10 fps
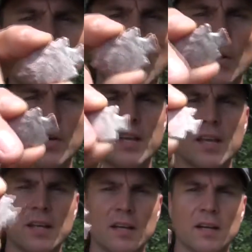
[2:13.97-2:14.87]
bird
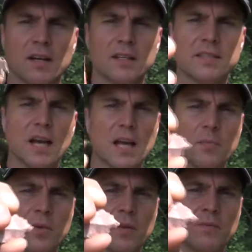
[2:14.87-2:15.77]
uh, type
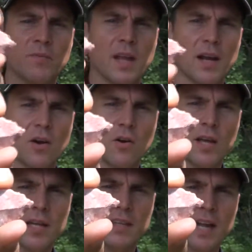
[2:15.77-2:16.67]

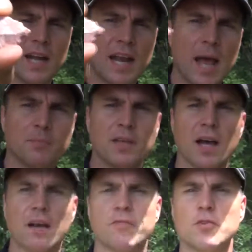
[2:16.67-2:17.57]
arrowhead that I knapped
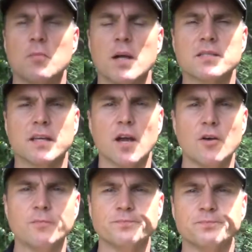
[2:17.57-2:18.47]
out a few months
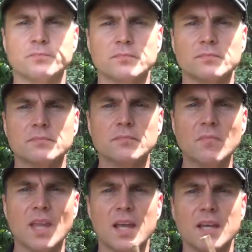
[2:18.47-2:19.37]
ago.
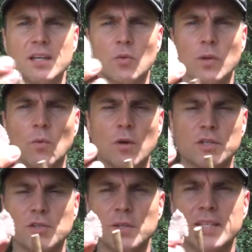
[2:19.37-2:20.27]
And uh, we
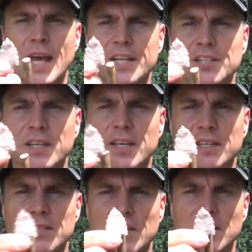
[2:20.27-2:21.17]
want to attach
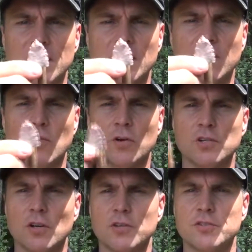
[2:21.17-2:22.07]
this, of
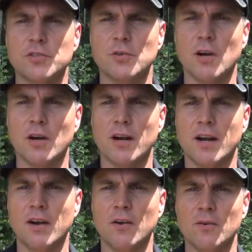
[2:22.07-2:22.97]
course, onto our
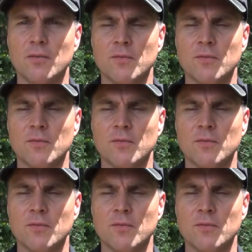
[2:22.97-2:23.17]
arrow